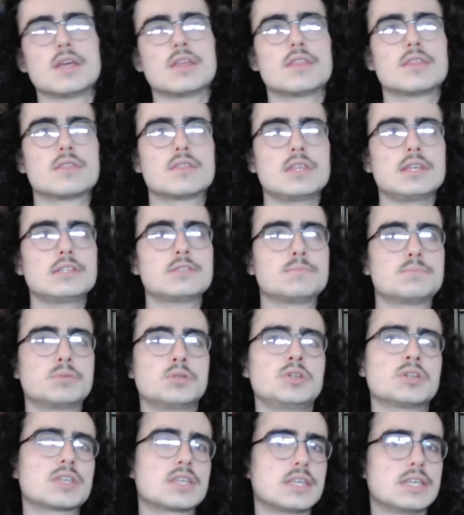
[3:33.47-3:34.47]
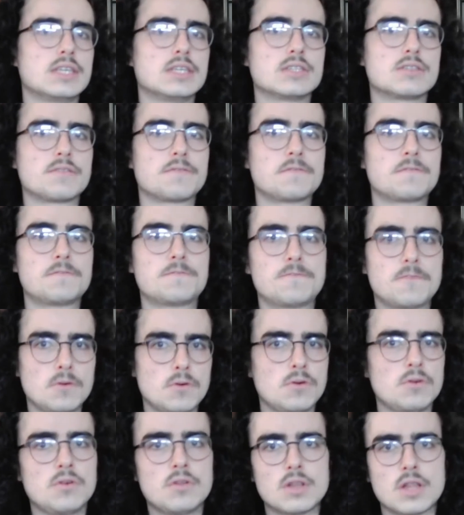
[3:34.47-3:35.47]
this book is
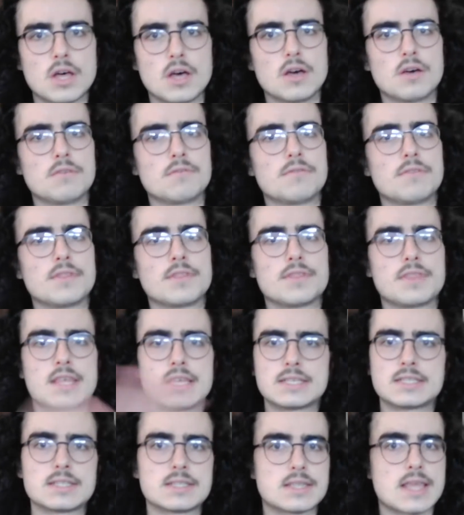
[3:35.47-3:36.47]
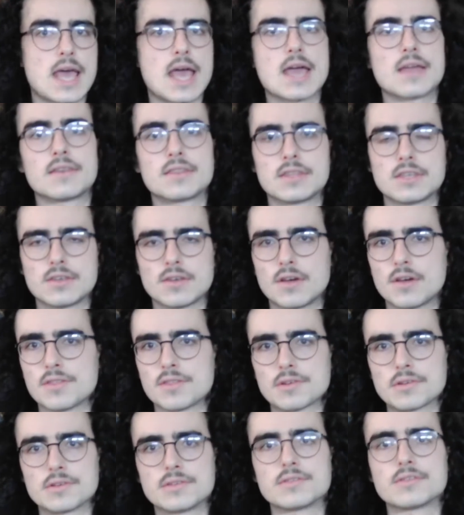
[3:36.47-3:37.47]
full of this, that, and the
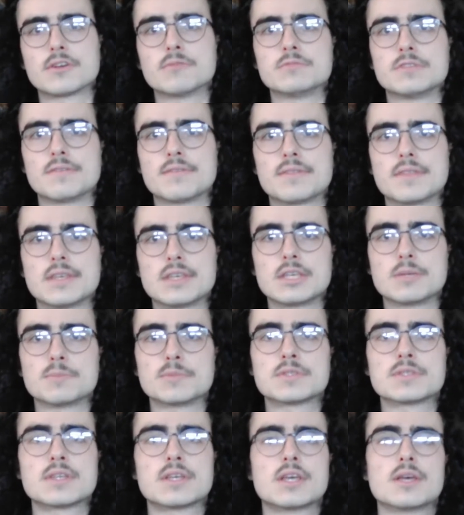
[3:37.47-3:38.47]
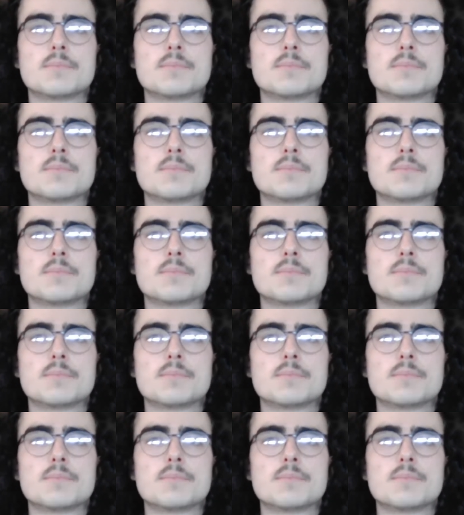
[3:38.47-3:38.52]
other in terms of themes.